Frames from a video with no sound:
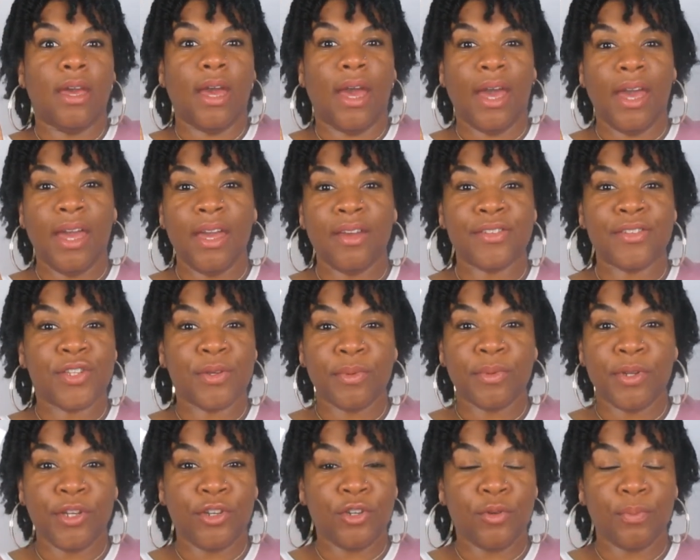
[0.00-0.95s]
I have so
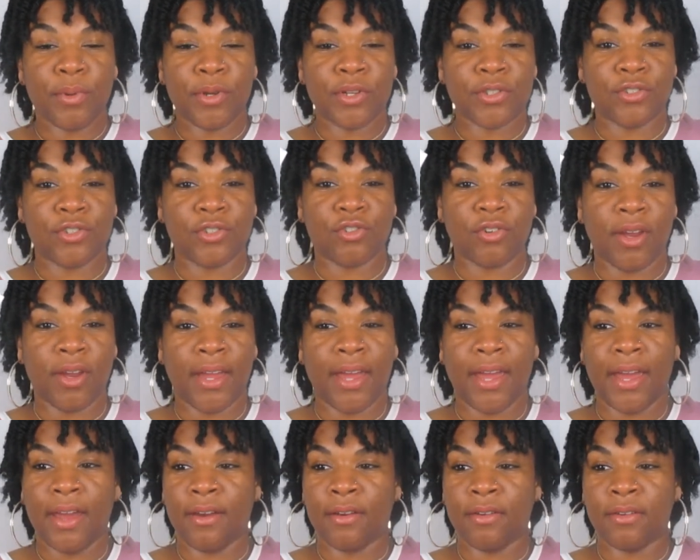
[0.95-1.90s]
many new products to try
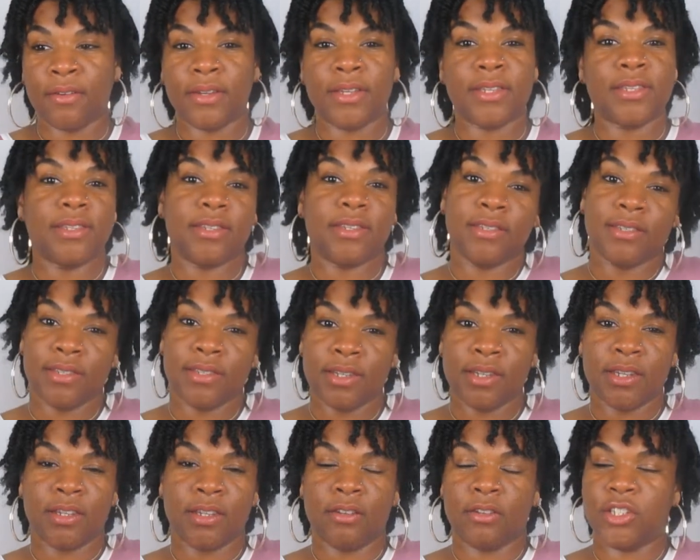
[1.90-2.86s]
out. It's still
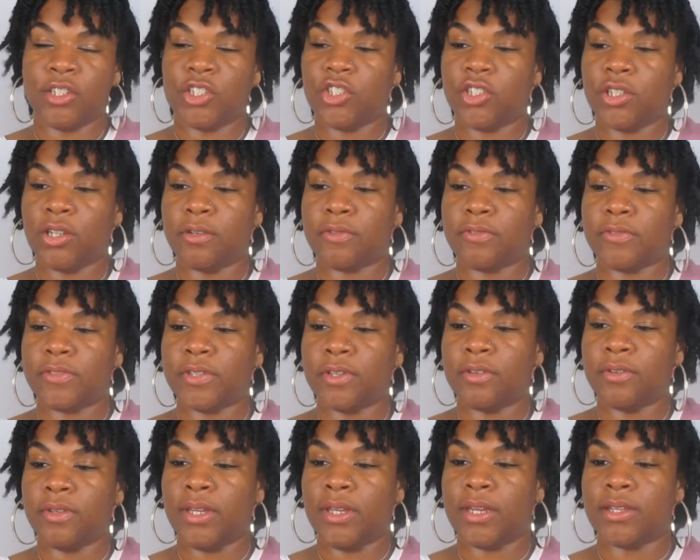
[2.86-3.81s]
sitting on the shelf.
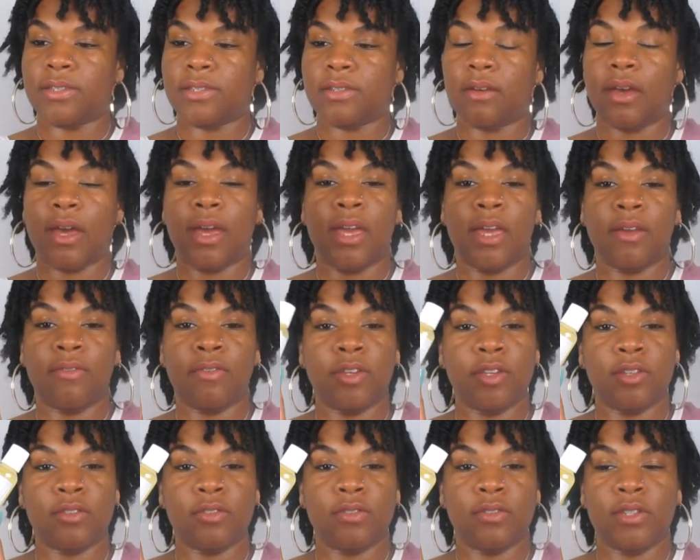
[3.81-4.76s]
So yeah, so I haven't
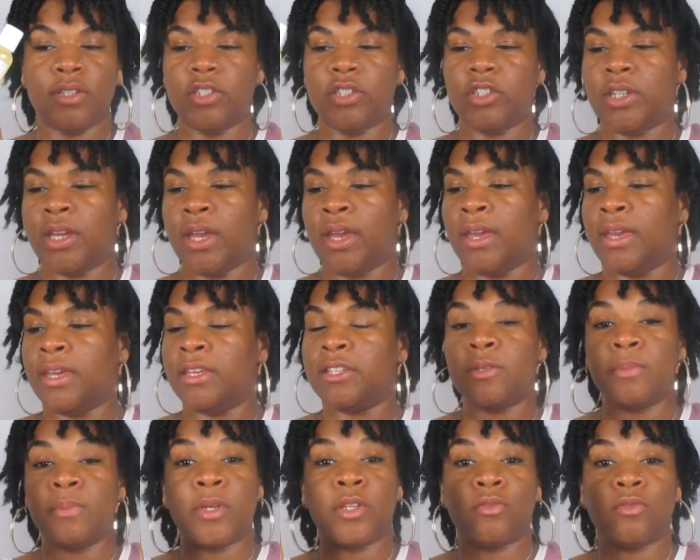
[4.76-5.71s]
used this yet. It
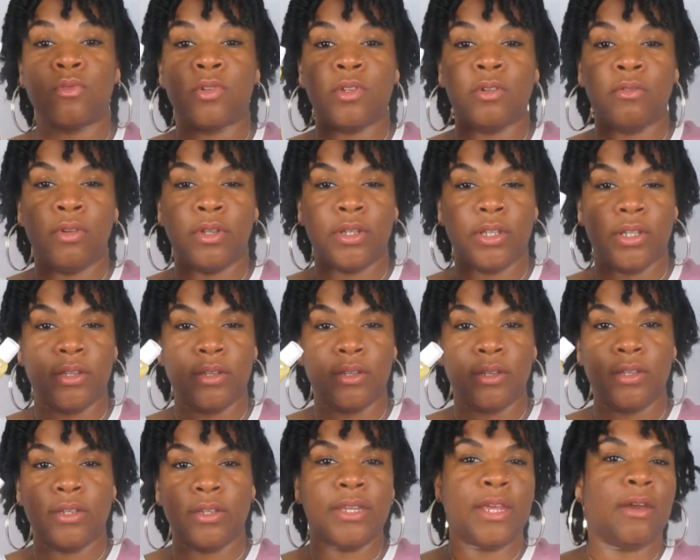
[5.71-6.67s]
smells really, really
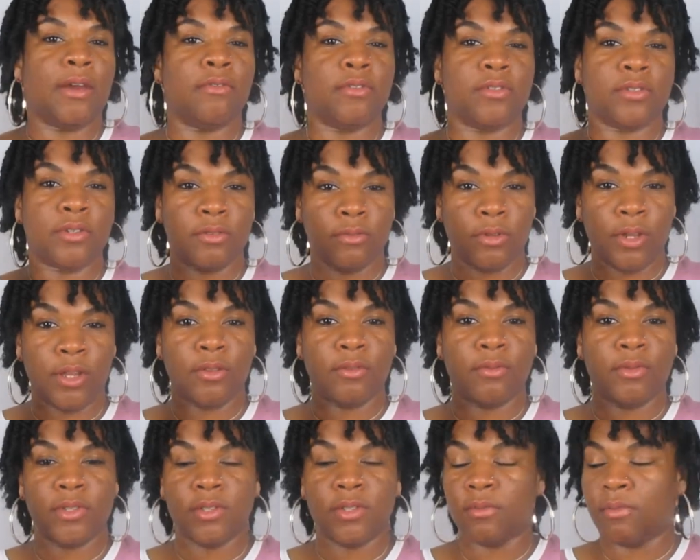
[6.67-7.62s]
good. That was
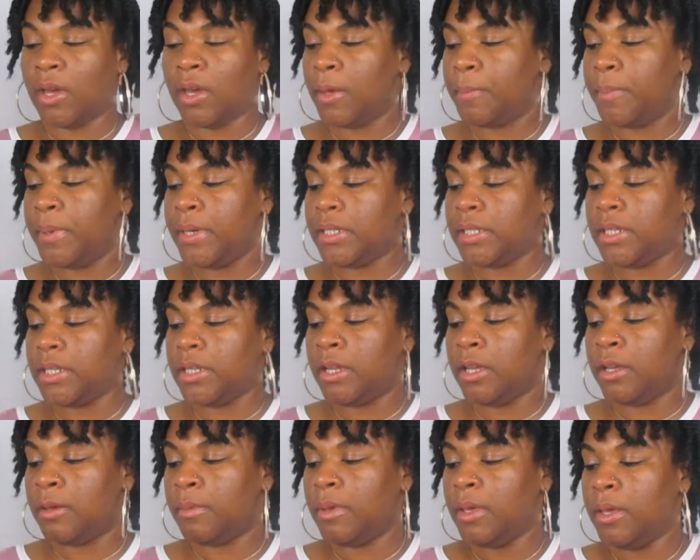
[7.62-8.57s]
another reason why I picked it
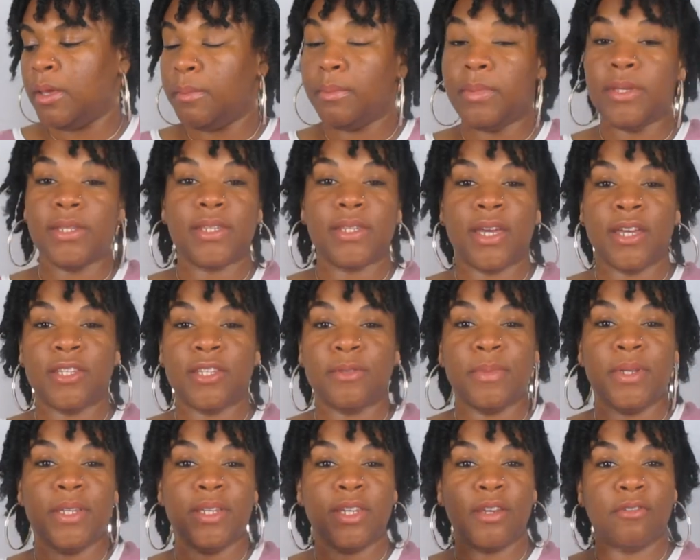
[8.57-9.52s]
up besides
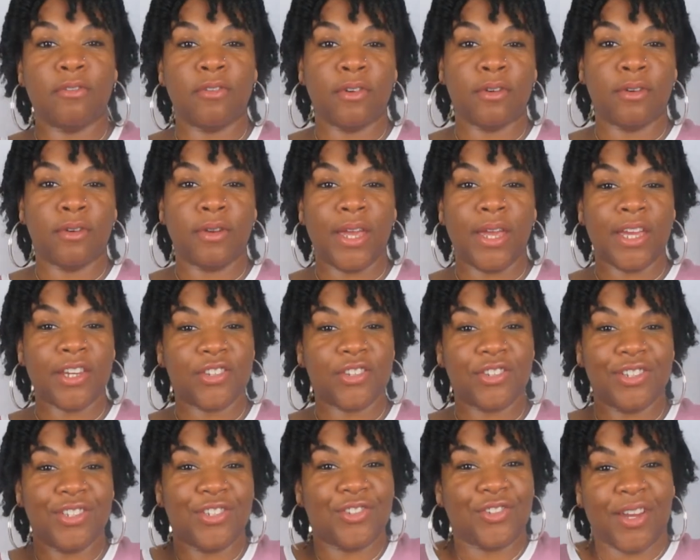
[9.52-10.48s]
me never
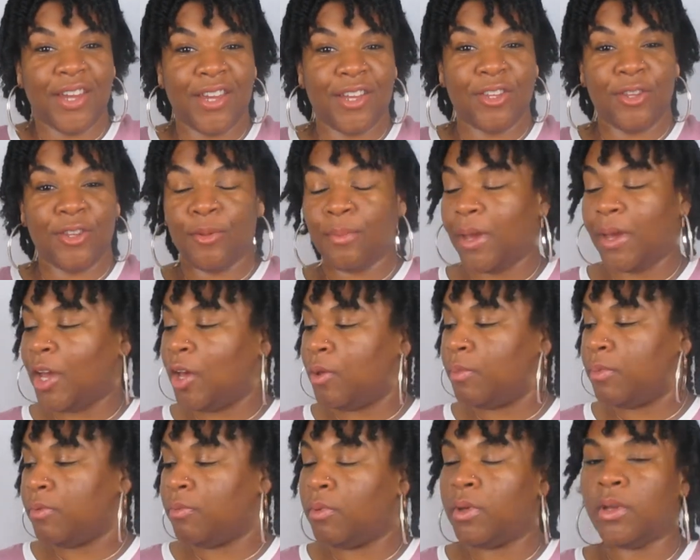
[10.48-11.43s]
actually trying them
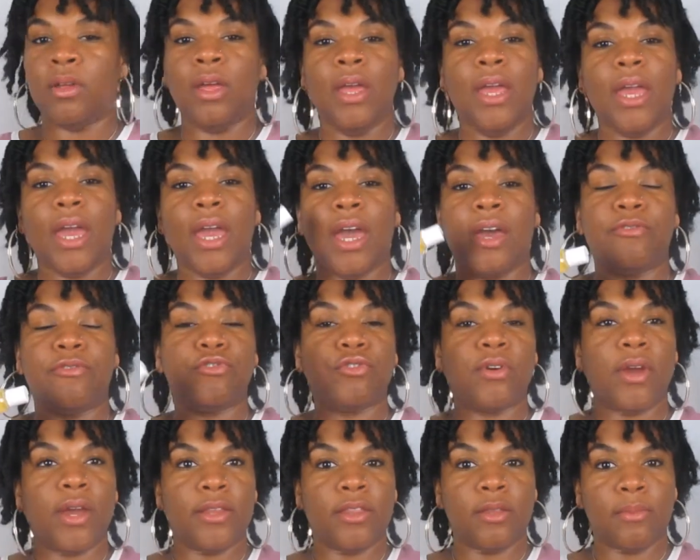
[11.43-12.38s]
out. Well, I've
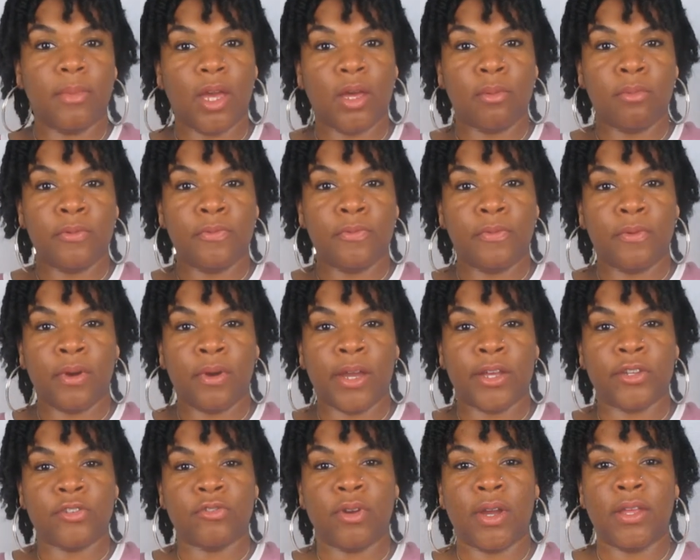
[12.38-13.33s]
tried them out before.
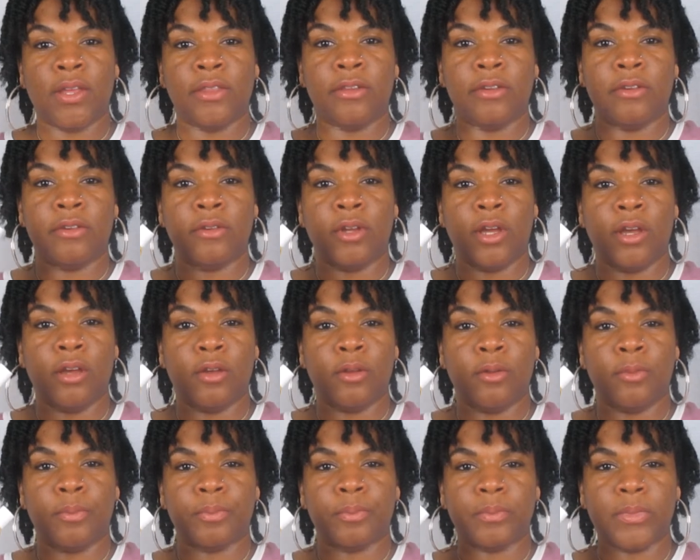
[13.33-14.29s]
I tried their
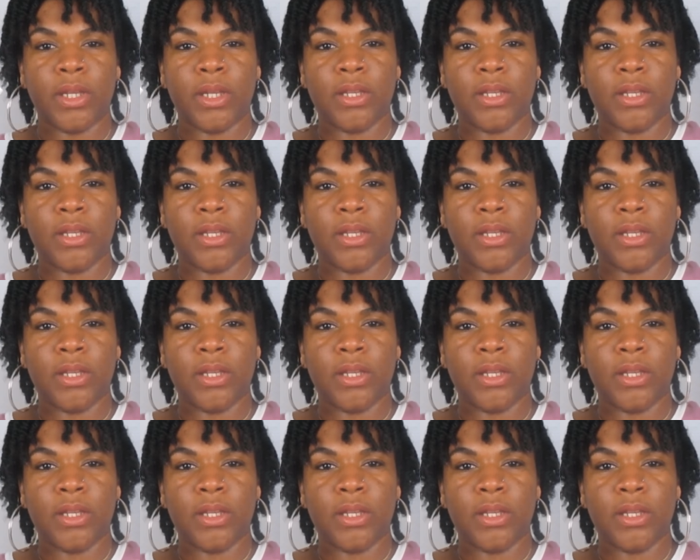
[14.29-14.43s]
um,